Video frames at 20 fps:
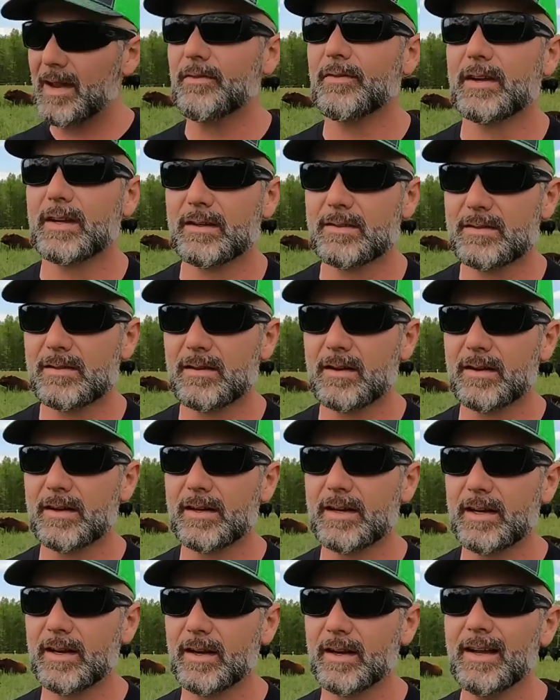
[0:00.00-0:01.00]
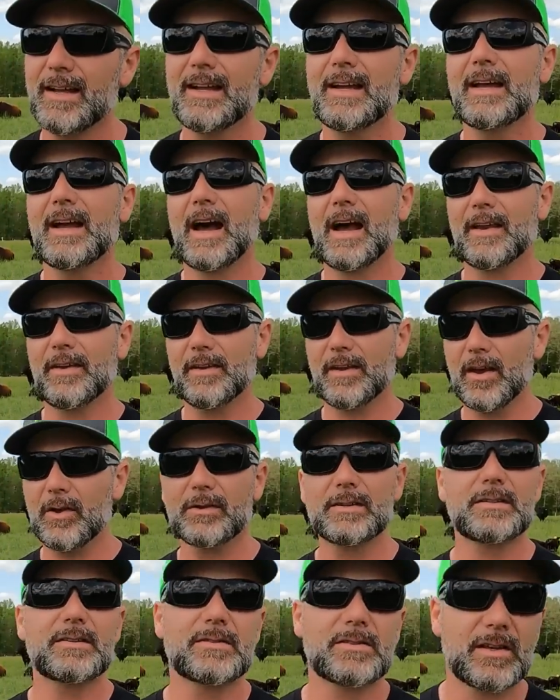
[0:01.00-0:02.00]
we even get started here, I
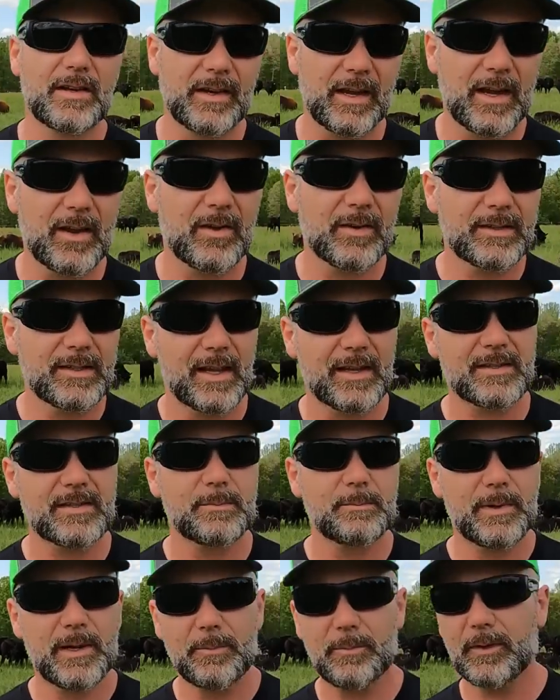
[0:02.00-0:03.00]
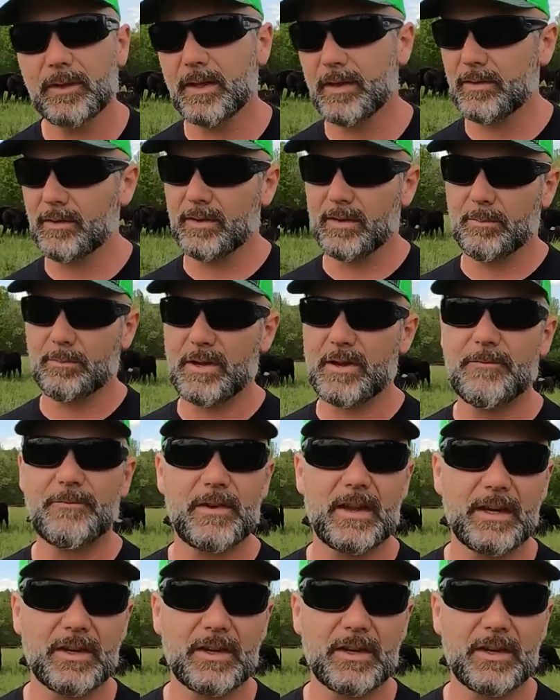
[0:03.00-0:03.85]
know this is going to irritate some people that are in the beef